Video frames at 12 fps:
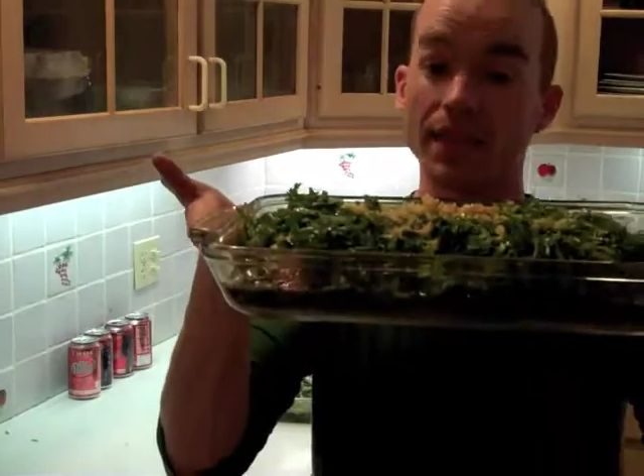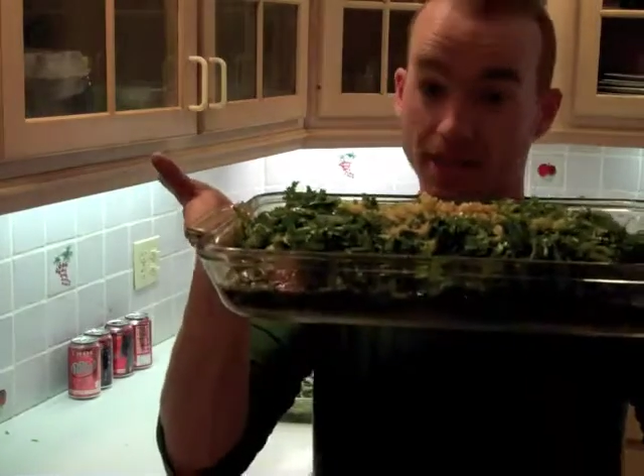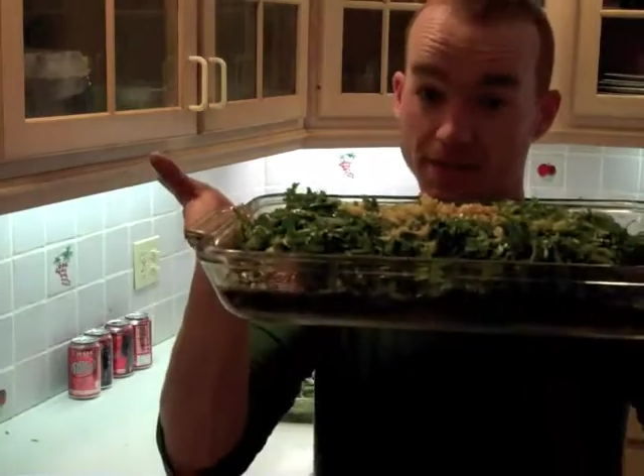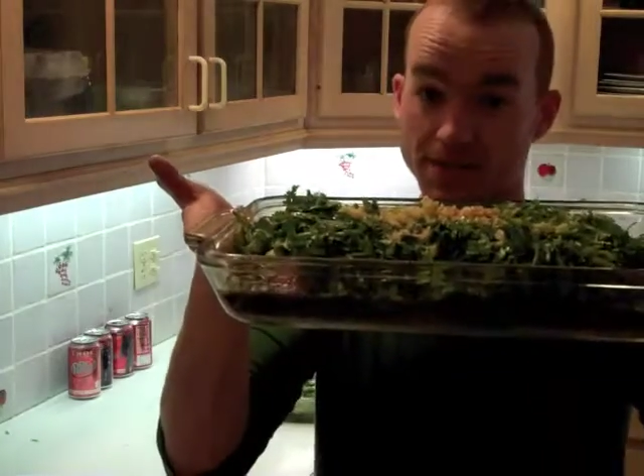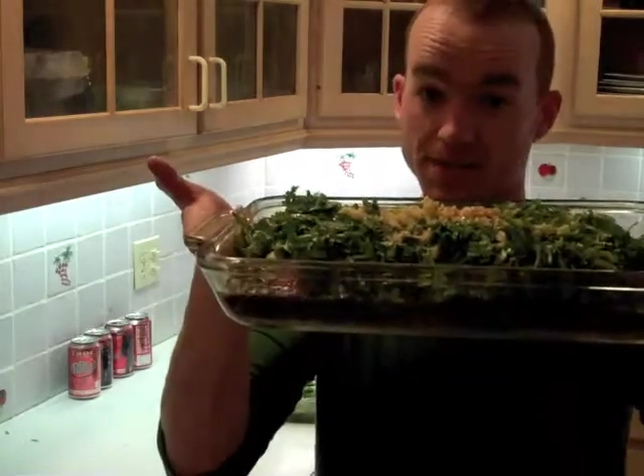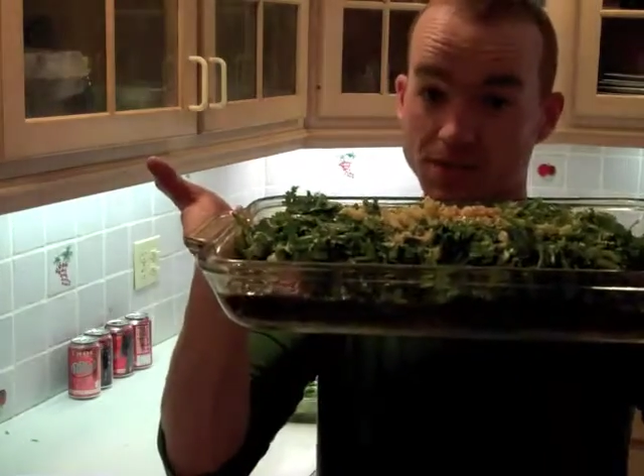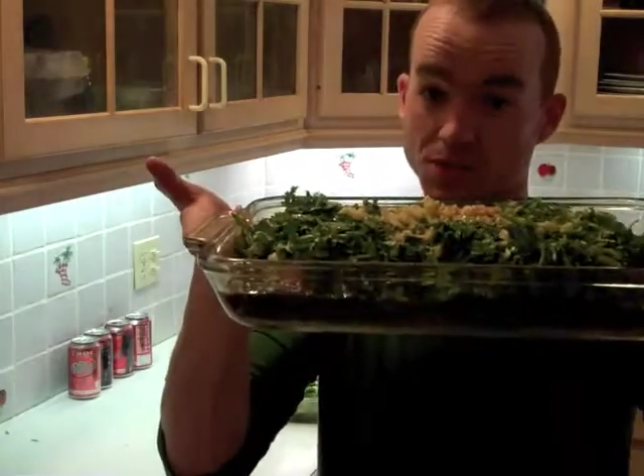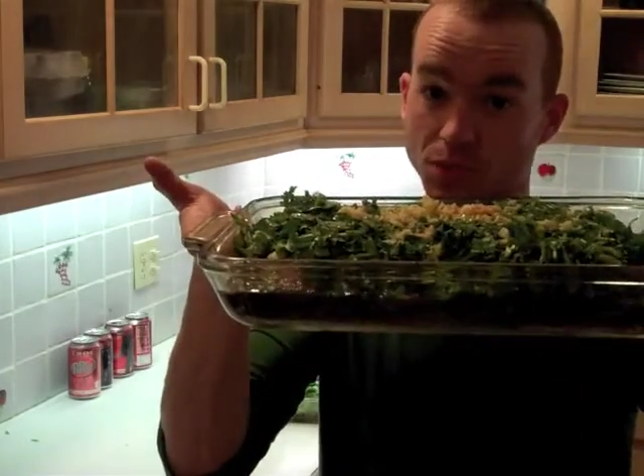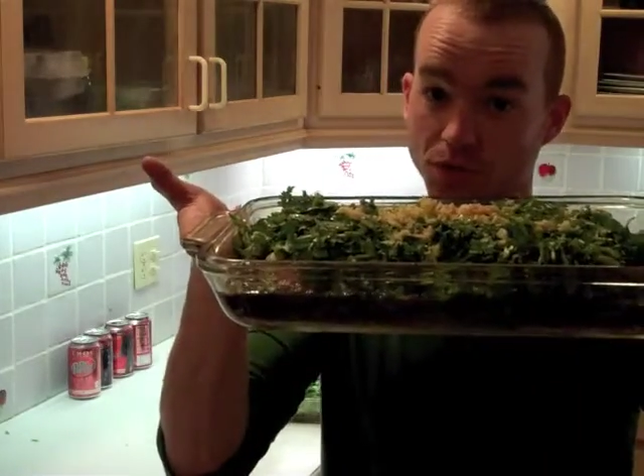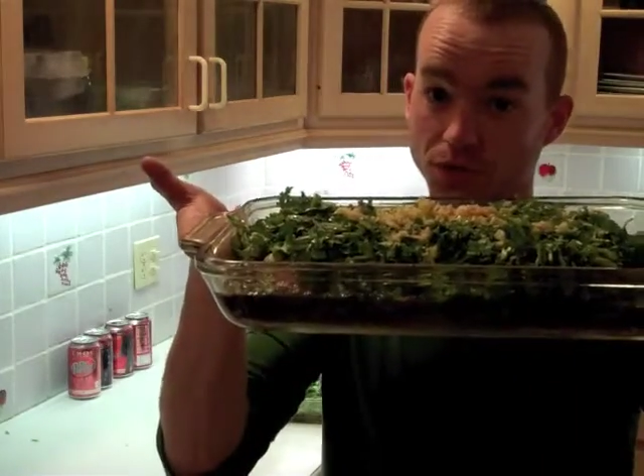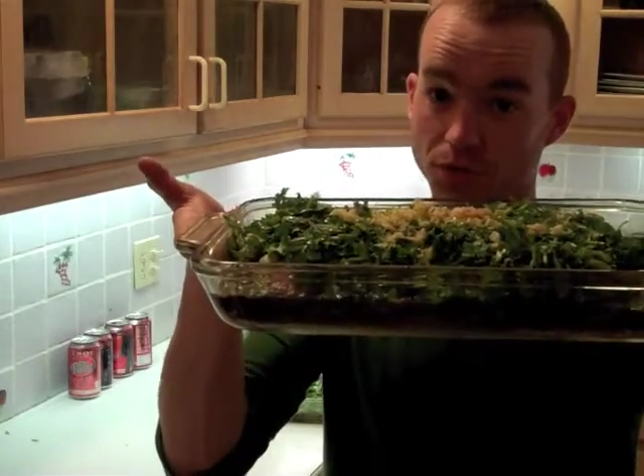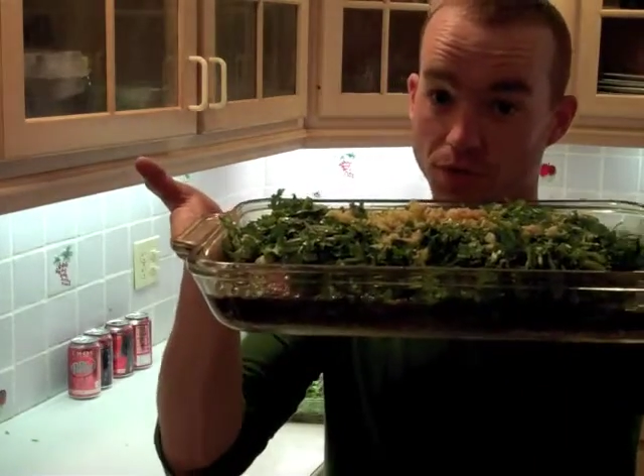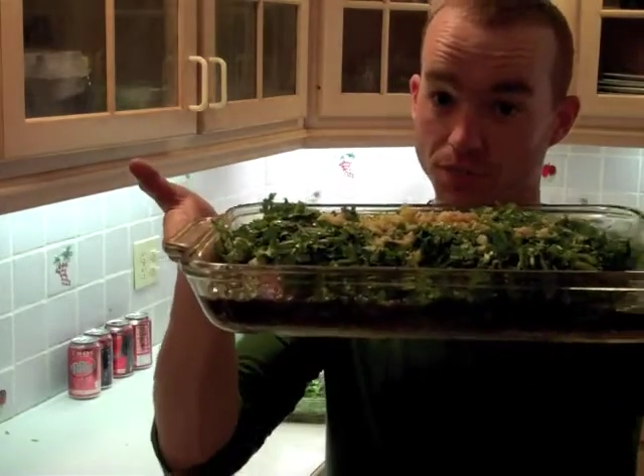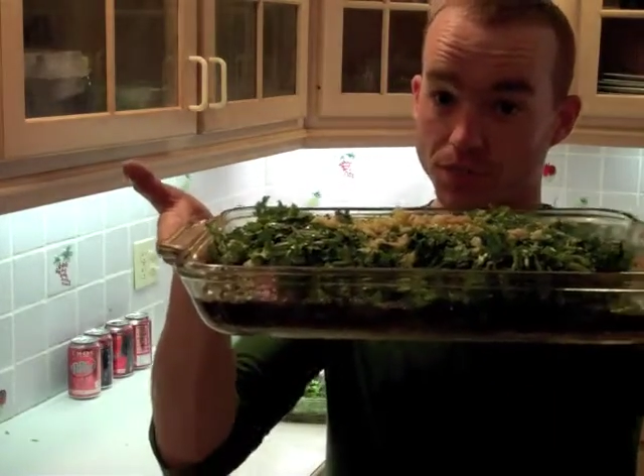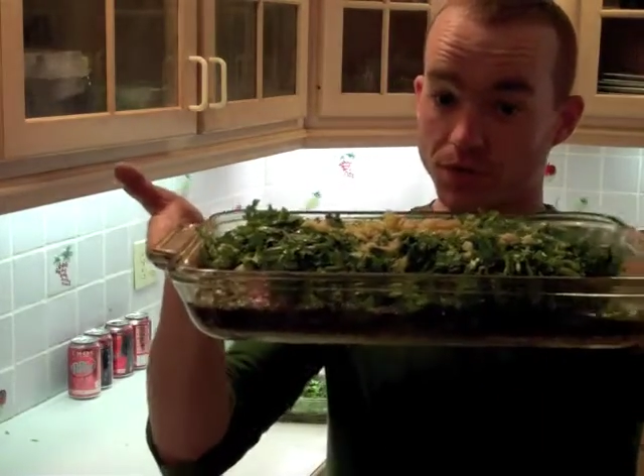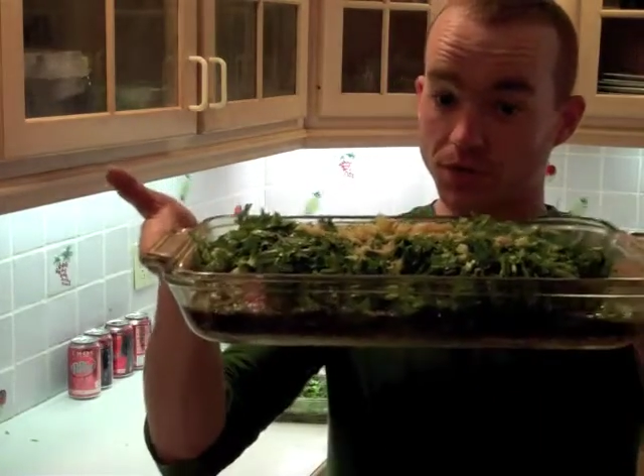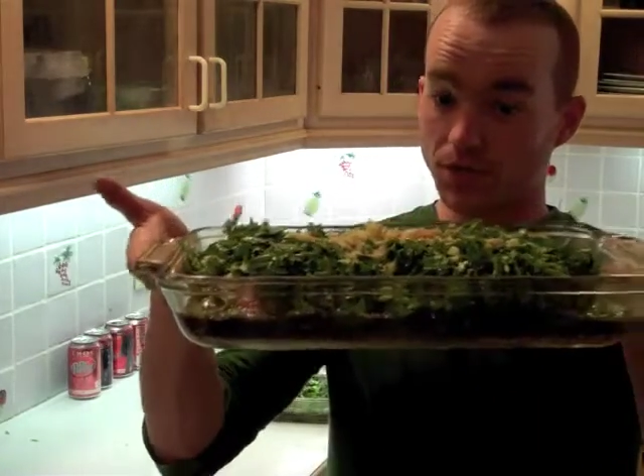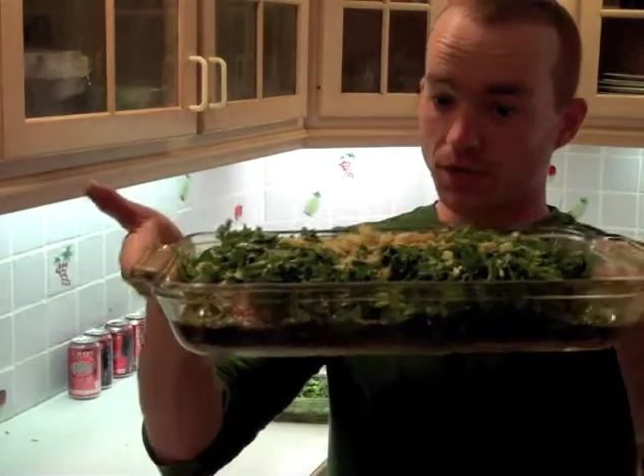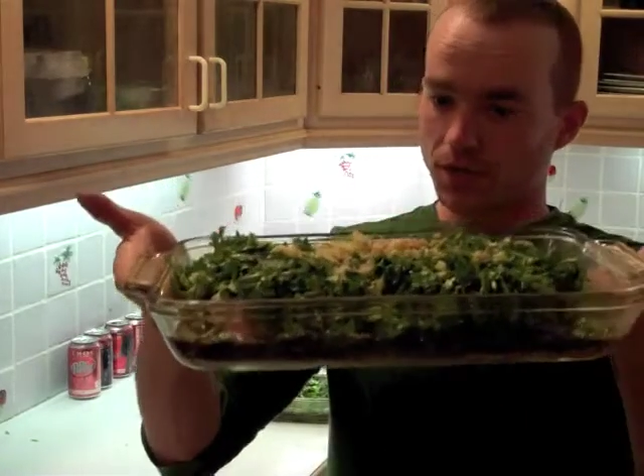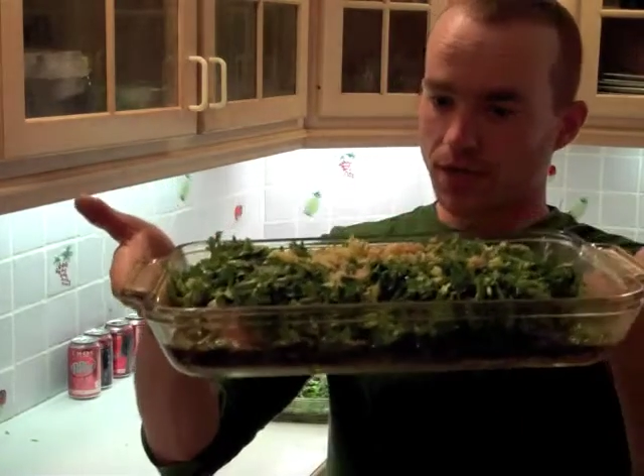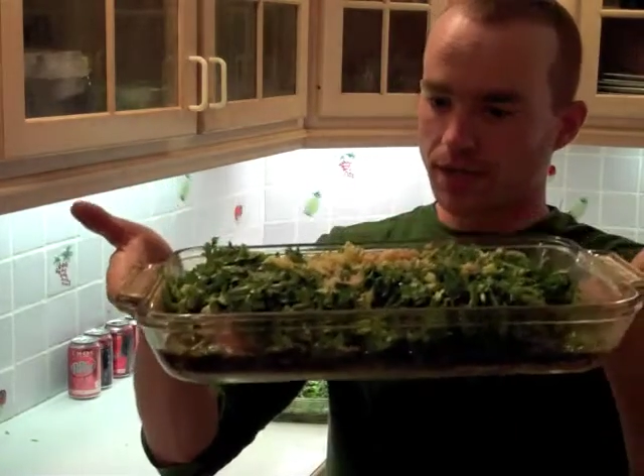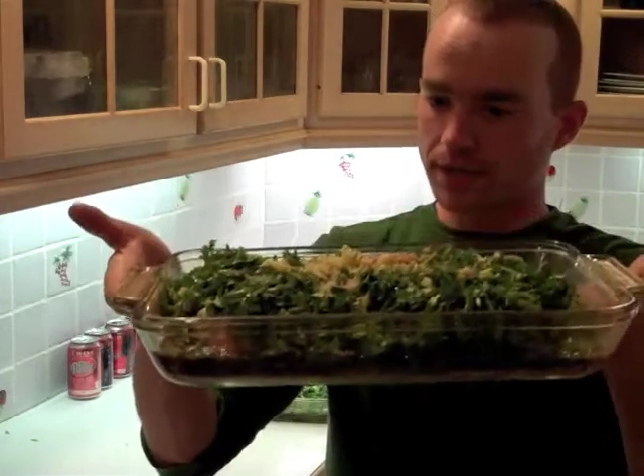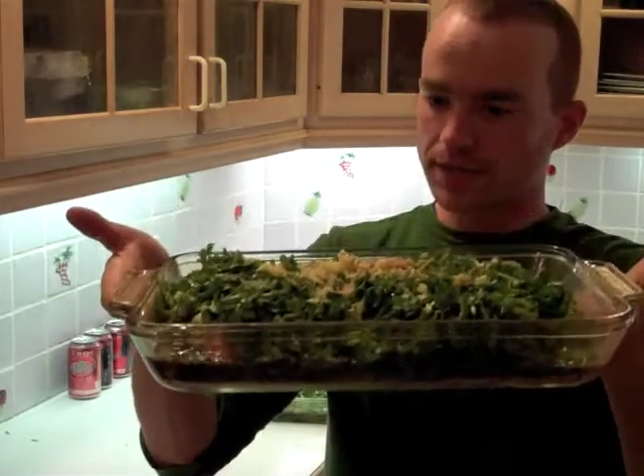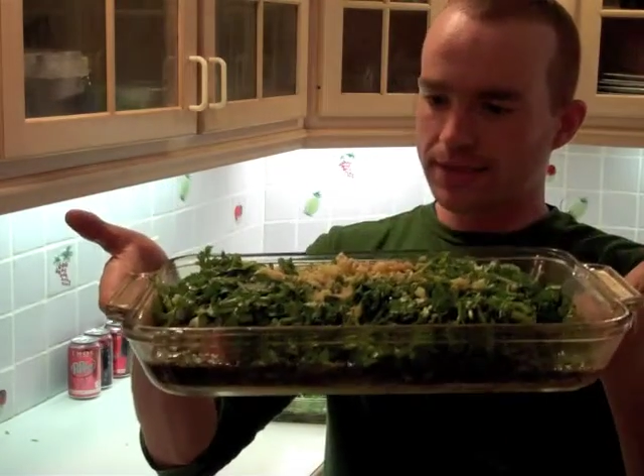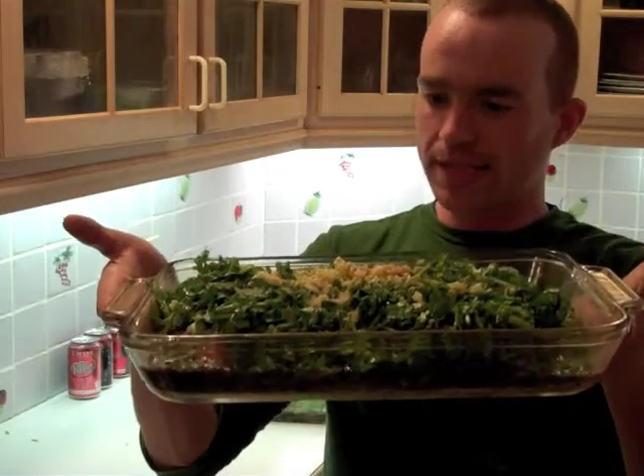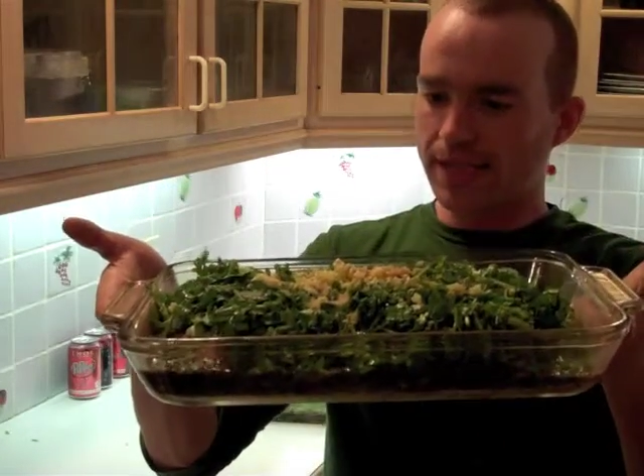This is what your ribs should look like.